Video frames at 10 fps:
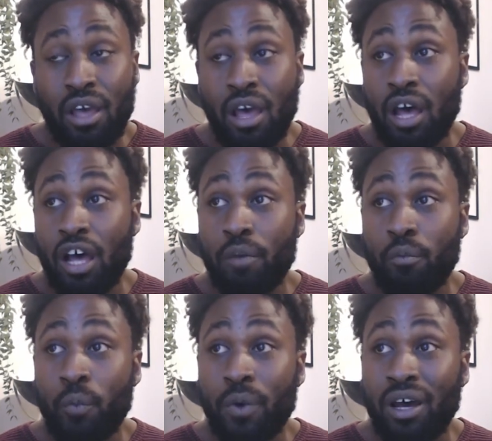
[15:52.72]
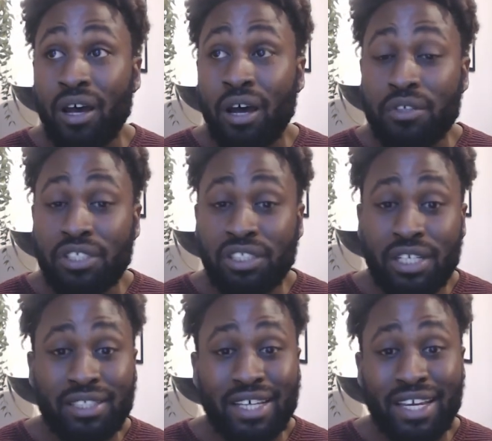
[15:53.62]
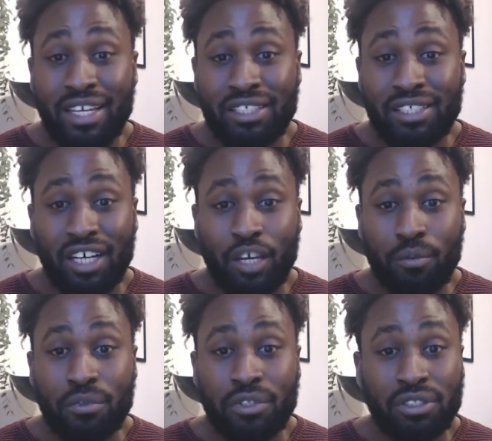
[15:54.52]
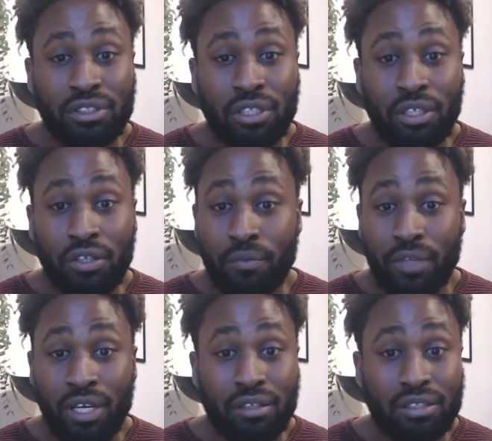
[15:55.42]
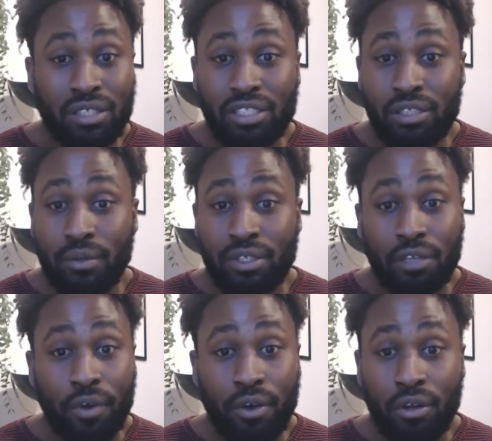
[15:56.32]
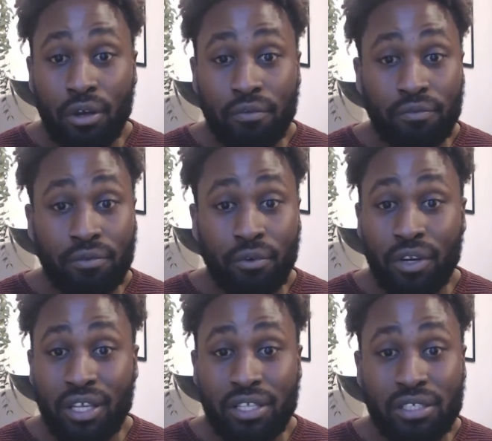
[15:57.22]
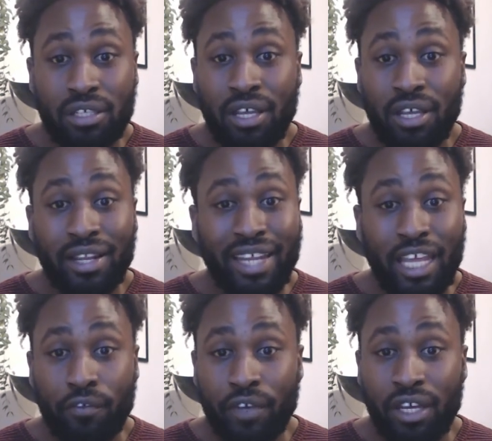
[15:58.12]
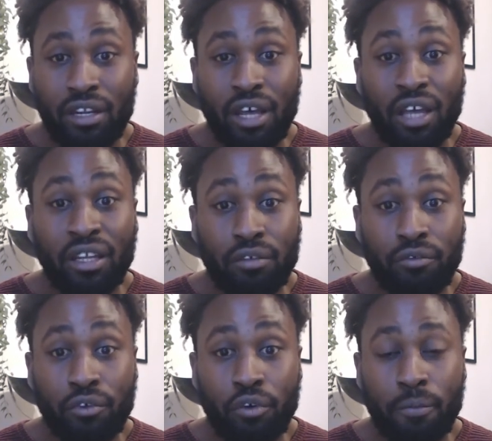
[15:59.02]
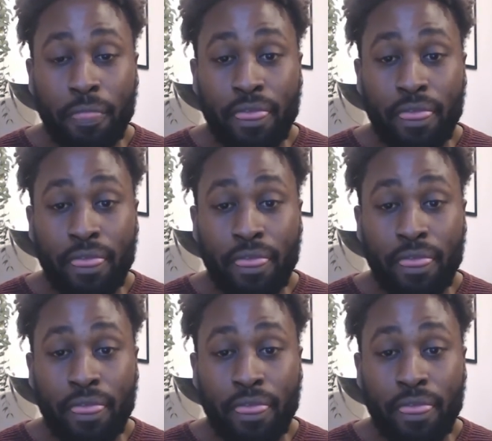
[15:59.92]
I would suggest taking time to do something else, to switch your phone off or at least leave it in another room